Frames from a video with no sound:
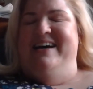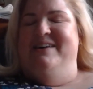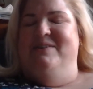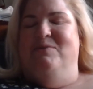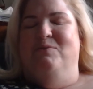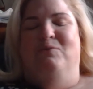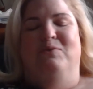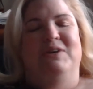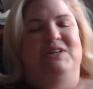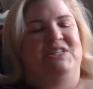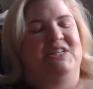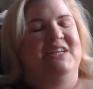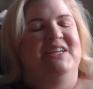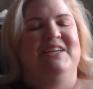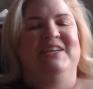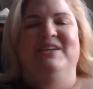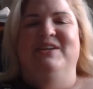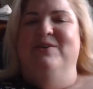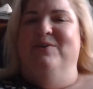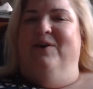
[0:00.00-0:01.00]
Wishing
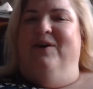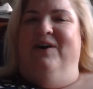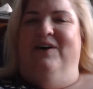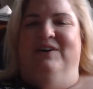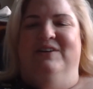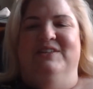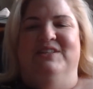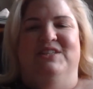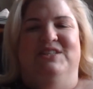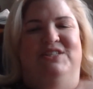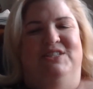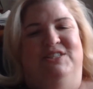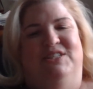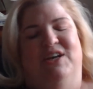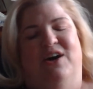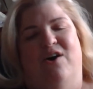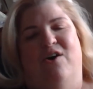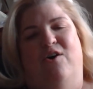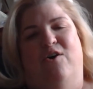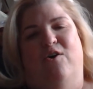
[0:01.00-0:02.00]
you all
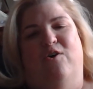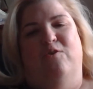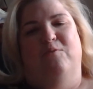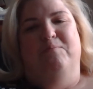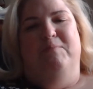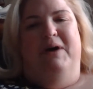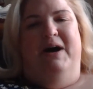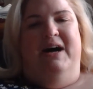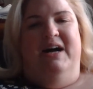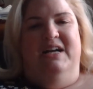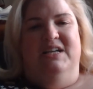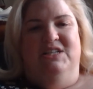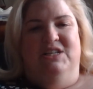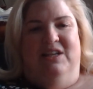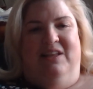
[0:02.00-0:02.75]
so much